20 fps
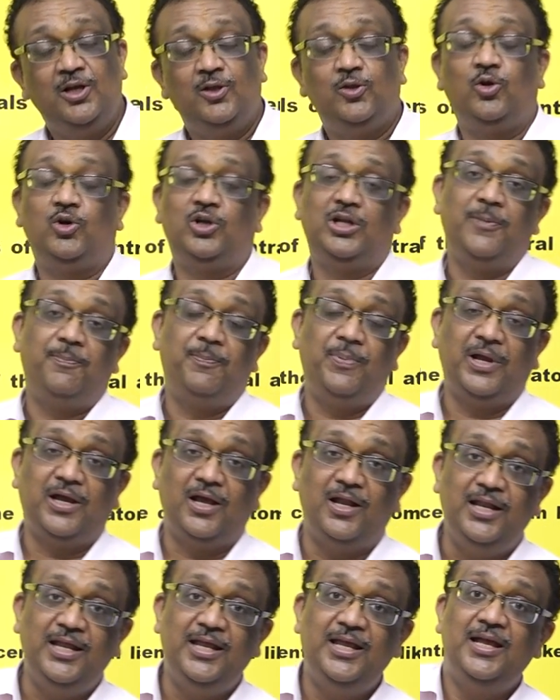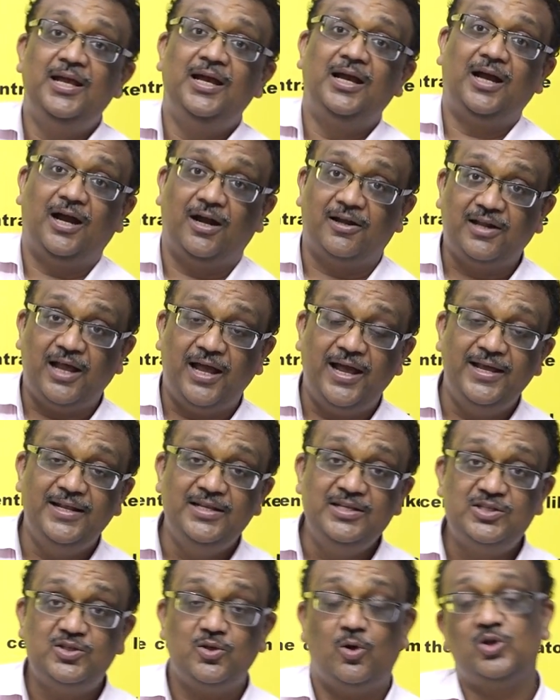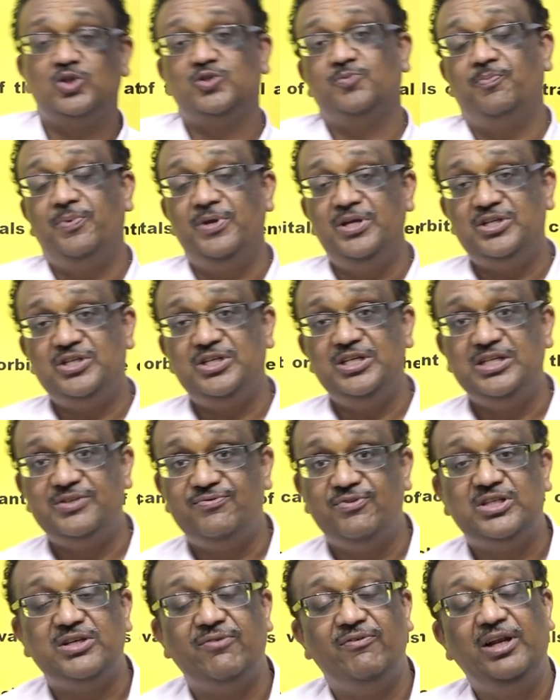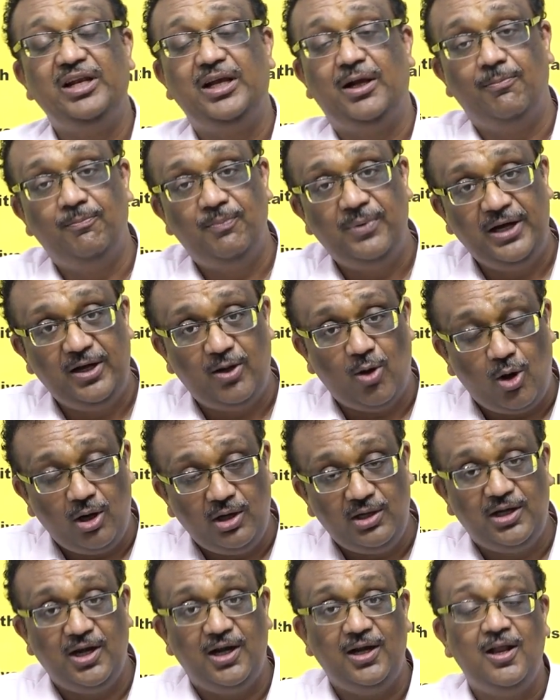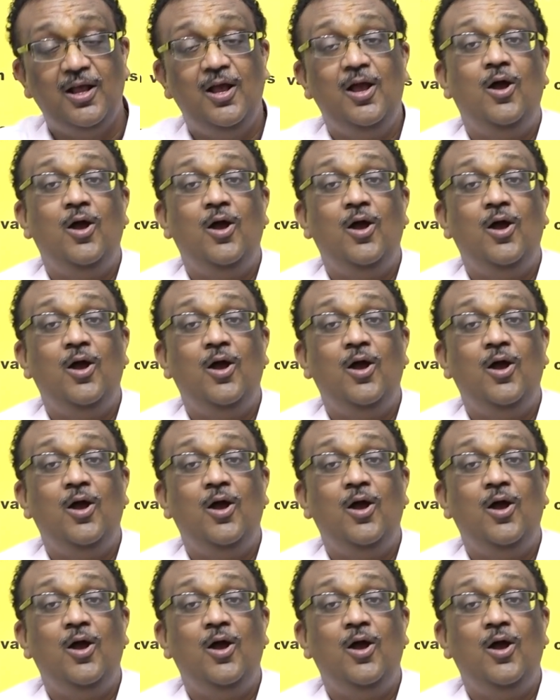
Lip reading: So typically cations or species which have incomplete octet